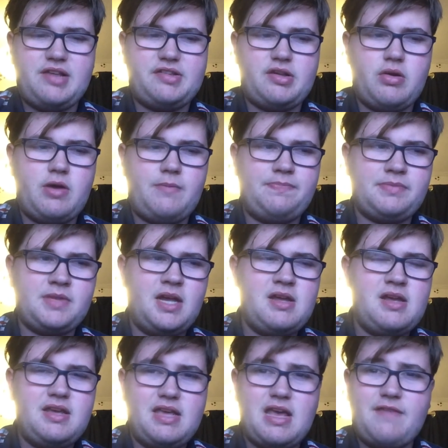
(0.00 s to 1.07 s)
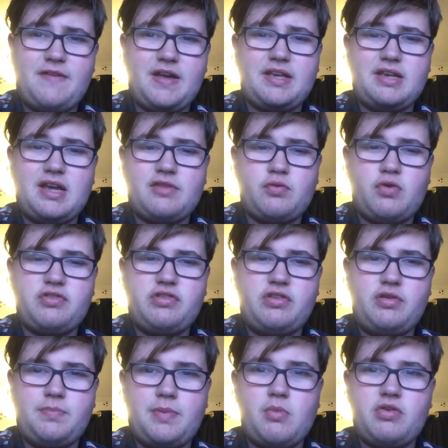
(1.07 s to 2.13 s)
So, um, yeah, thank you guys for watching.
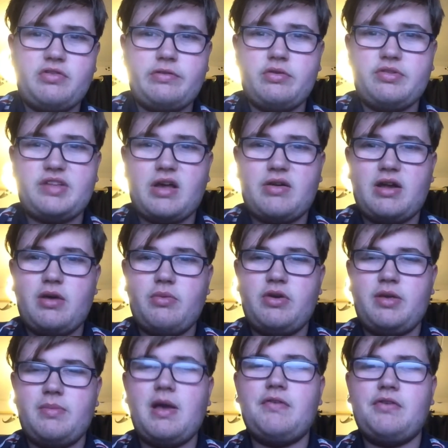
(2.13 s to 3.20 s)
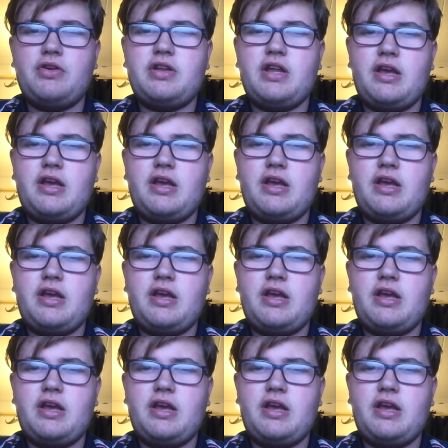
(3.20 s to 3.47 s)
You've been watching All Town not Way. Have a good